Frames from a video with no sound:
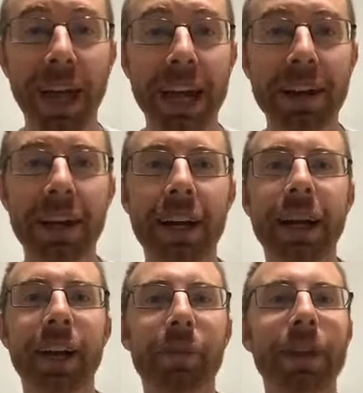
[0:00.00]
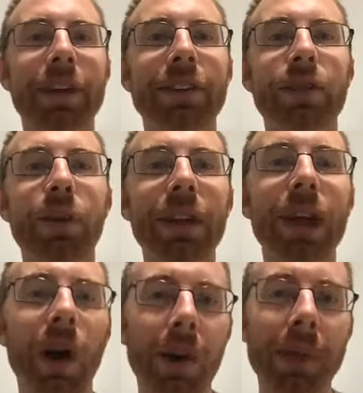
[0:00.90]
that. Because it's
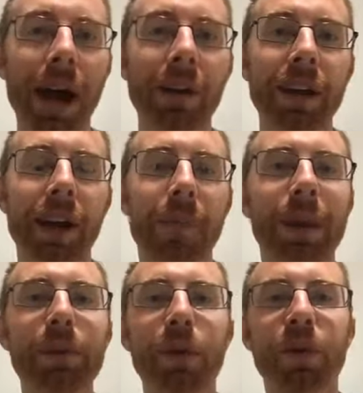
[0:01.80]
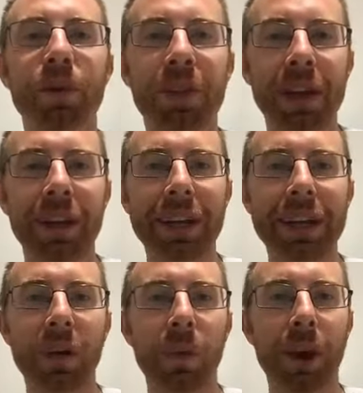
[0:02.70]
really all about people
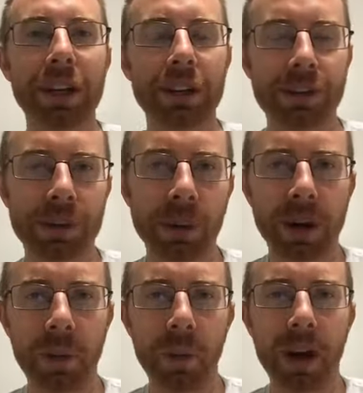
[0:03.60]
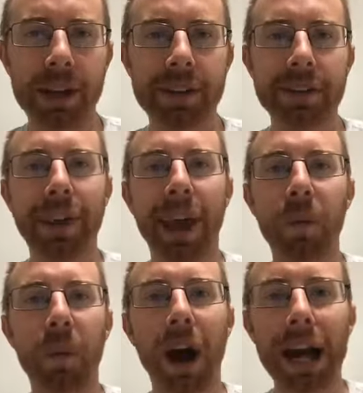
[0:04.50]
feeling what your story was
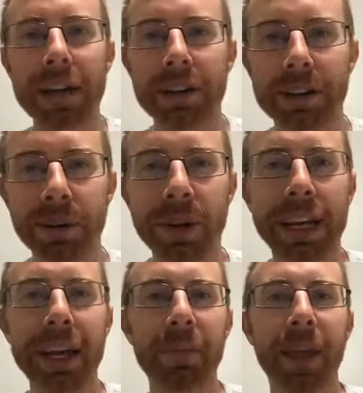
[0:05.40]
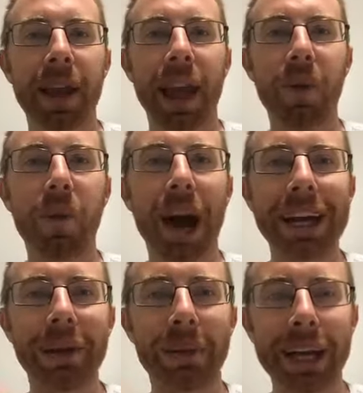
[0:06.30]
and why you're doing it and why
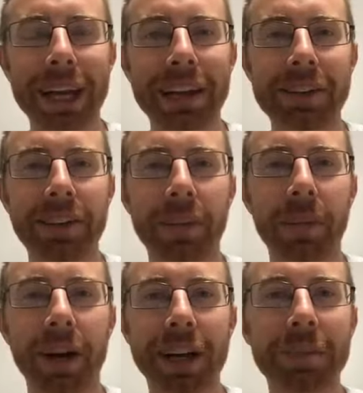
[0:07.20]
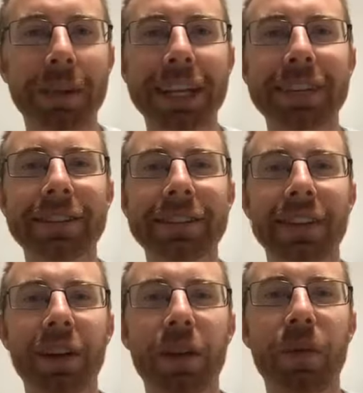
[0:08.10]
you're bringing it to the marketplace,
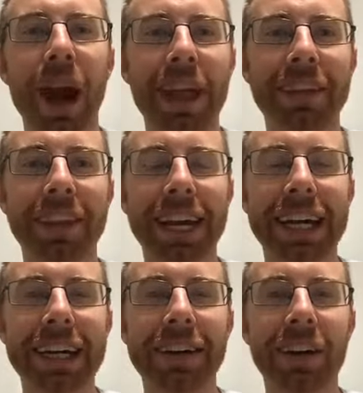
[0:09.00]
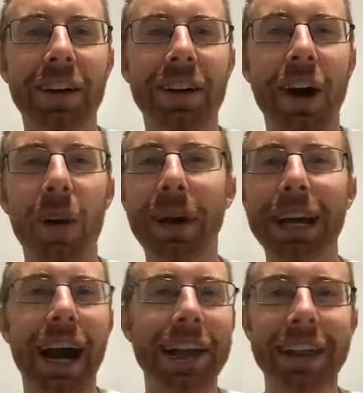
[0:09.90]
rather than, oh my
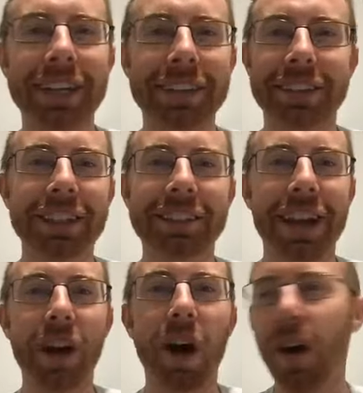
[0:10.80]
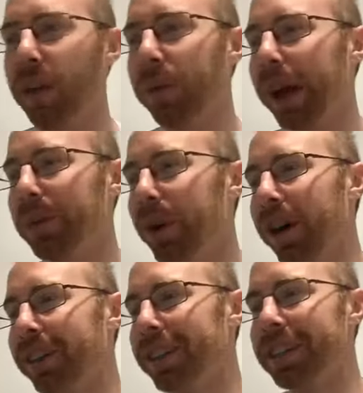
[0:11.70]
God, she said all the right
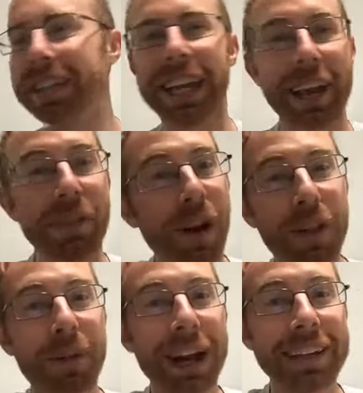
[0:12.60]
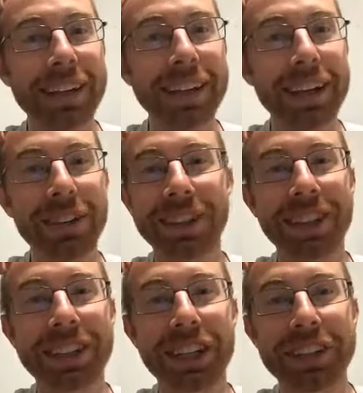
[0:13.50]
words and she gave all the right details and
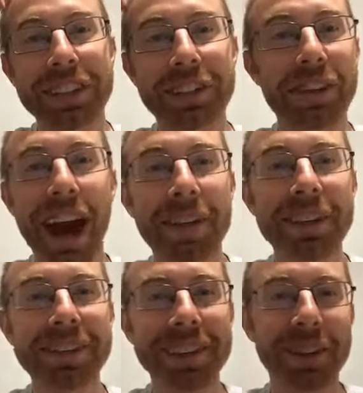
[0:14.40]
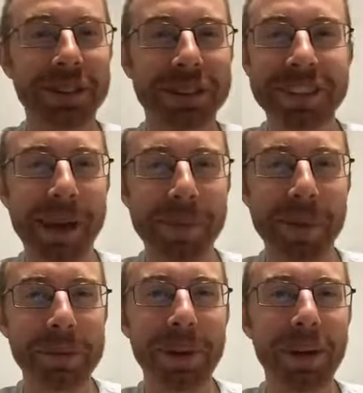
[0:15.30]
logistics for every single step of
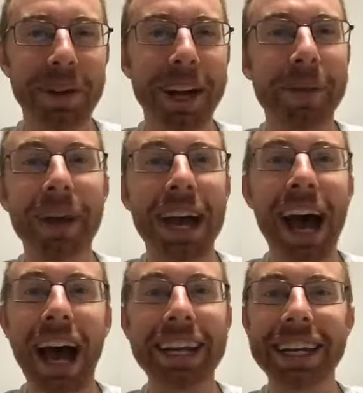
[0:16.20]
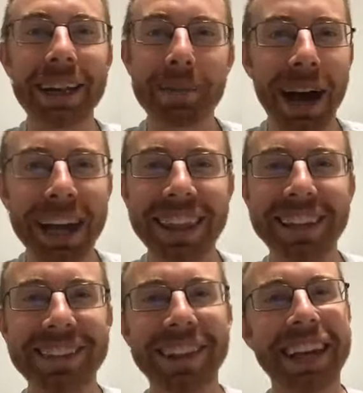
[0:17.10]
the program. I need to buy
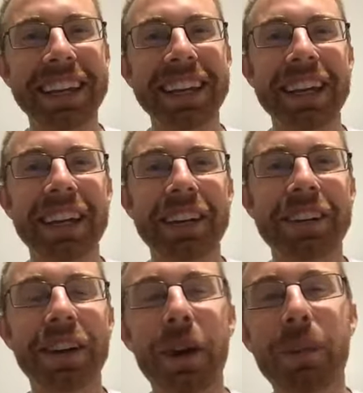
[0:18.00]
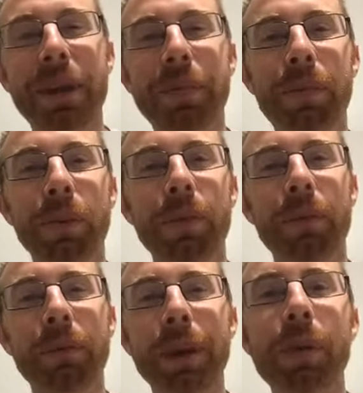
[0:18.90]
this. Like, no, people
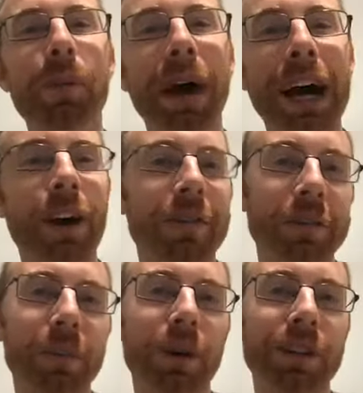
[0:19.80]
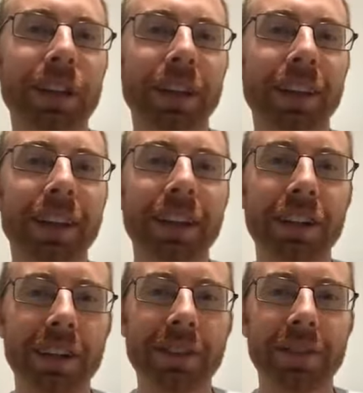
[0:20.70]
buy off emotion, and then they
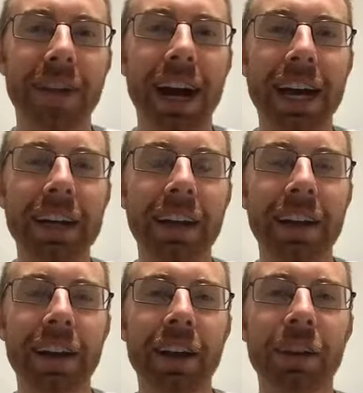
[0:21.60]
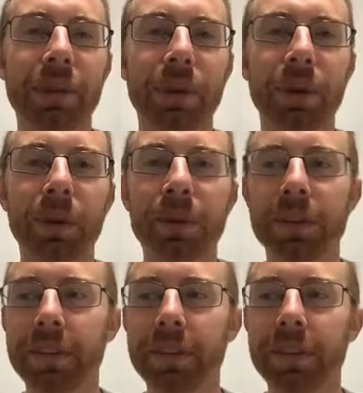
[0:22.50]
justify through